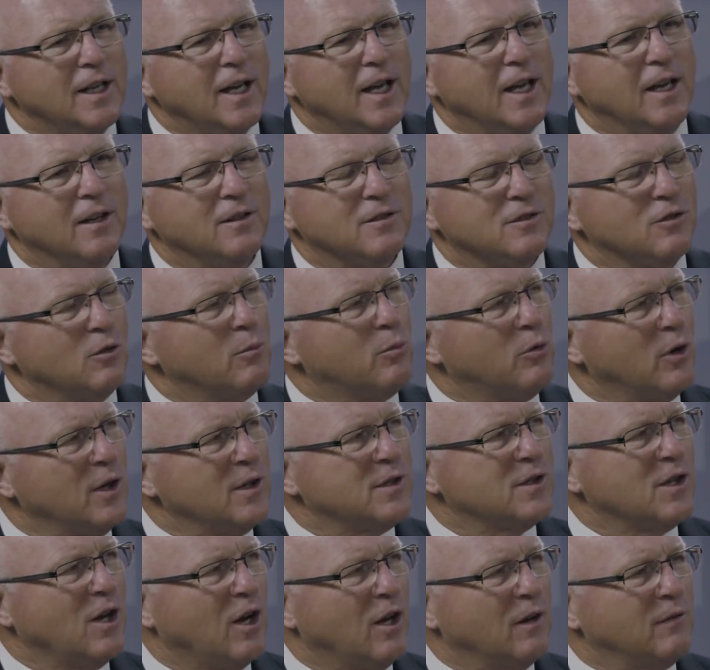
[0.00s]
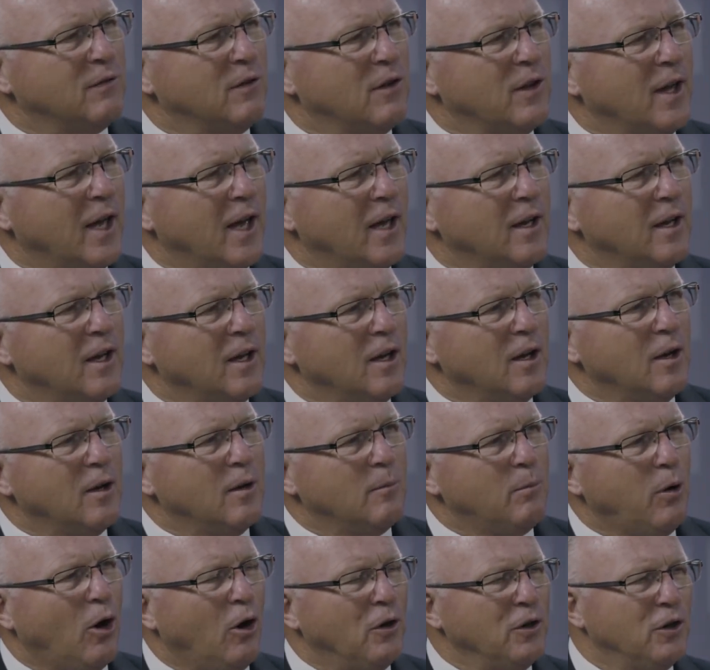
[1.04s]
And so praise God for that.
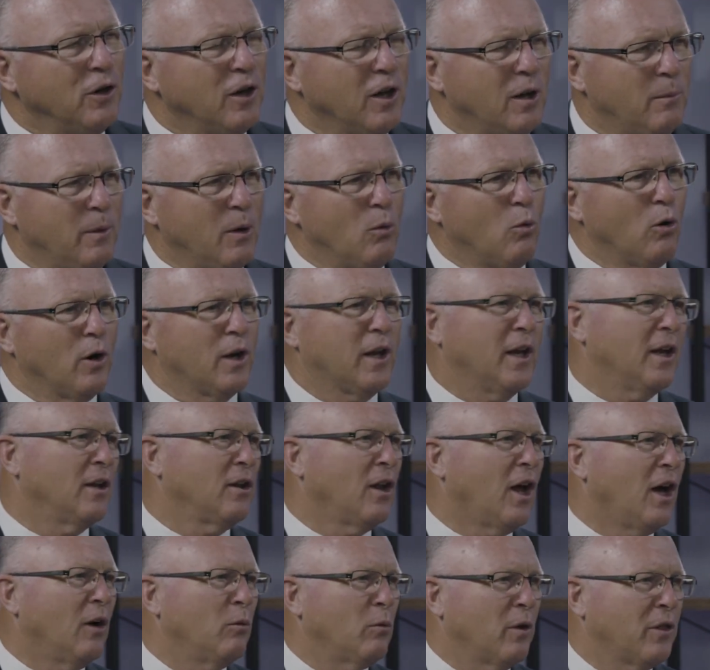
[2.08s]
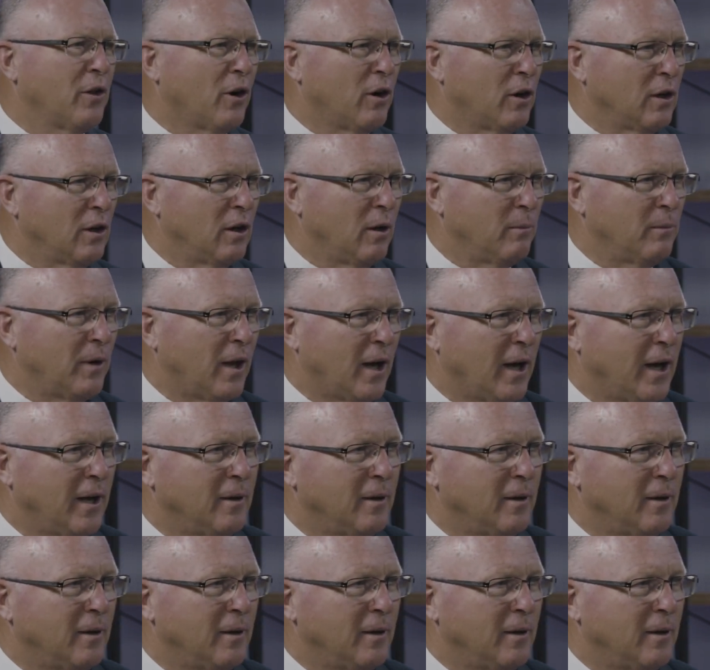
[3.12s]
Paul, you're going to be working a lot with our alumni.